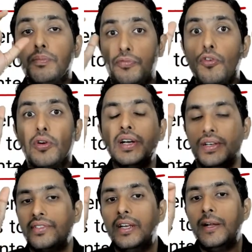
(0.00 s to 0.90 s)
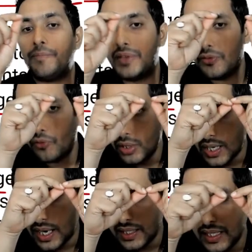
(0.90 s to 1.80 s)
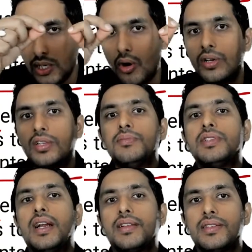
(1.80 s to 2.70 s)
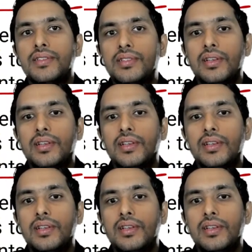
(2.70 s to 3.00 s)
focus that what are the long-term strategies.